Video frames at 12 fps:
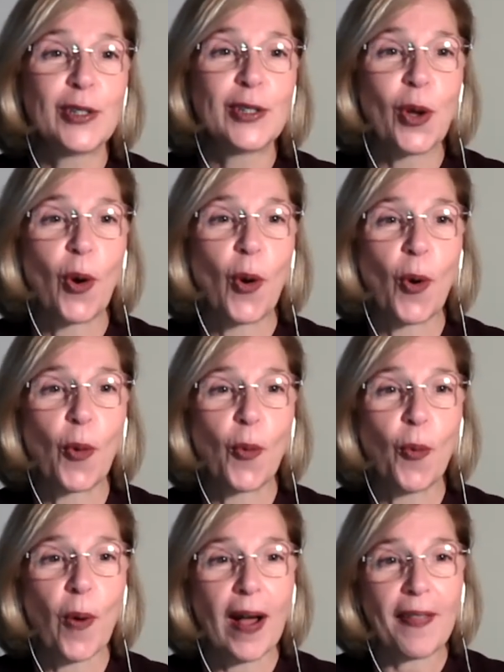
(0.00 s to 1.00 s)
So
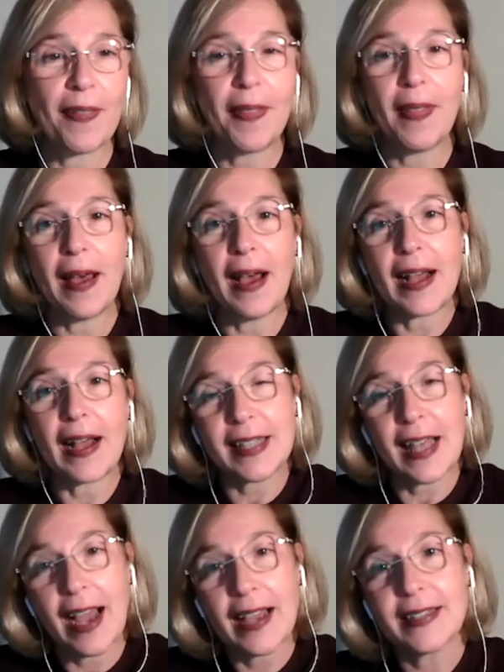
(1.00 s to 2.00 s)
as
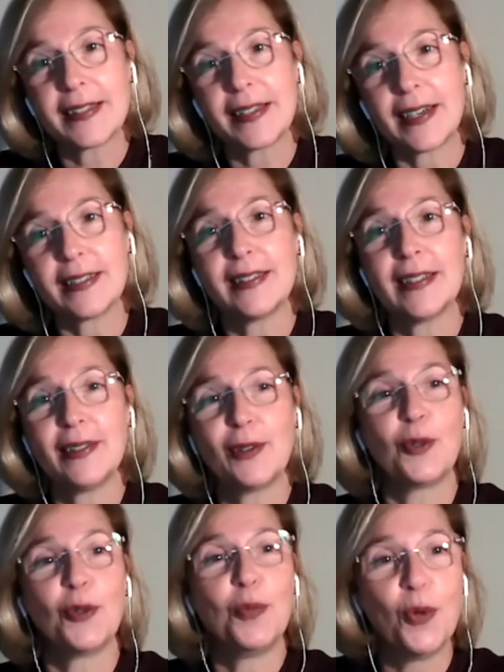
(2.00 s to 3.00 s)
I started to
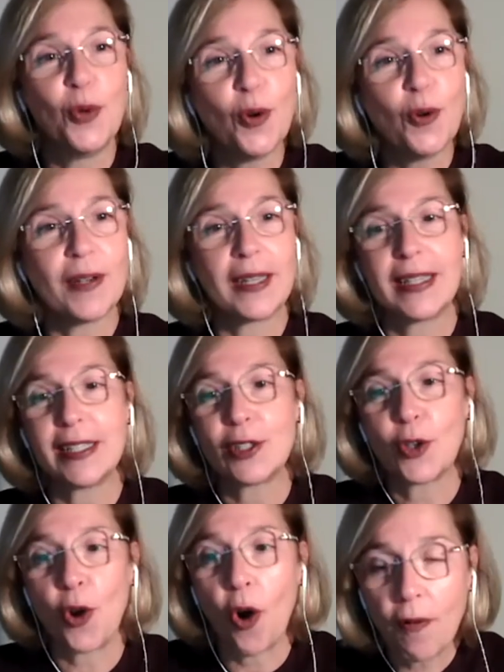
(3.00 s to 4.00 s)
move and
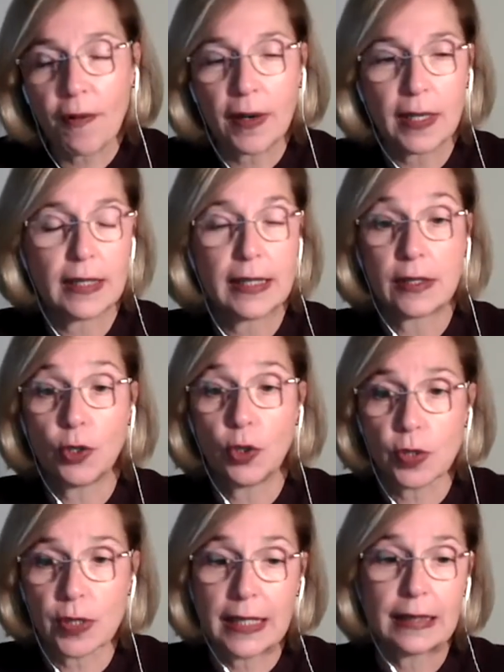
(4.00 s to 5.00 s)
discover this new
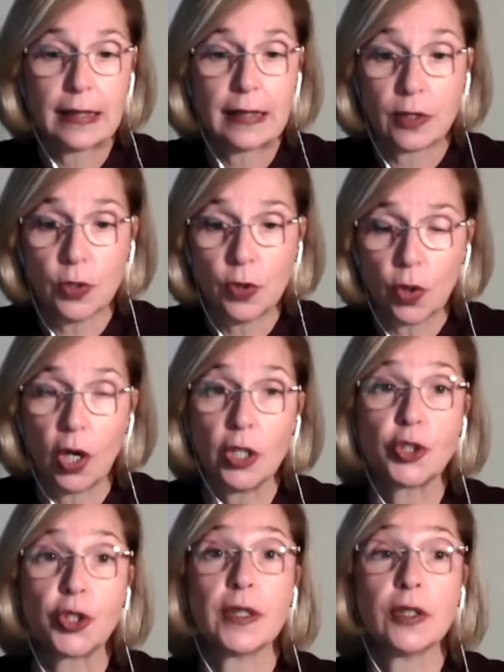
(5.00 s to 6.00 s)
city, this new
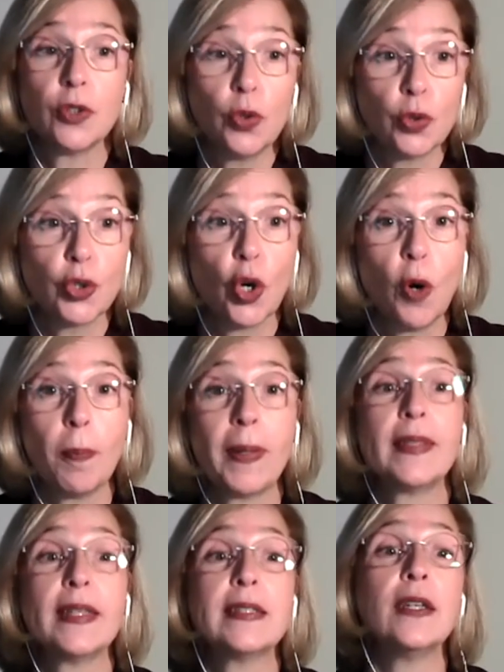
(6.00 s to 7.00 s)
country, this new job, but
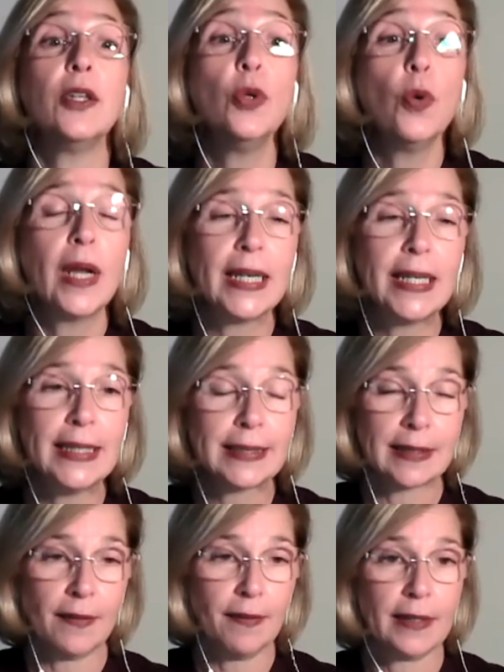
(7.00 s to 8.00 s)
this new
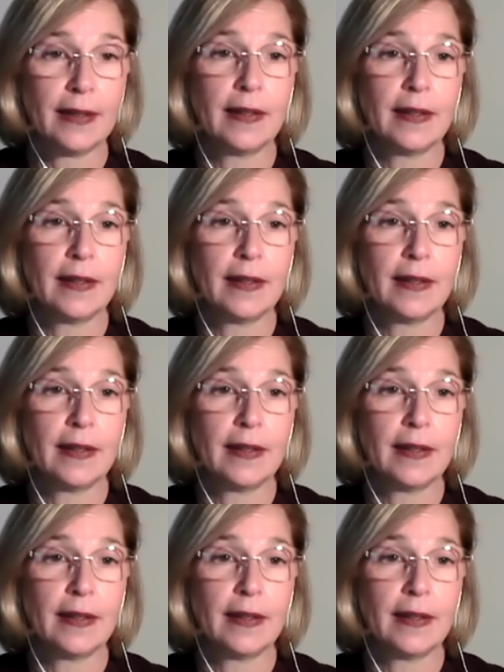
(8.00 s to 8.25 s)
Elizabeth,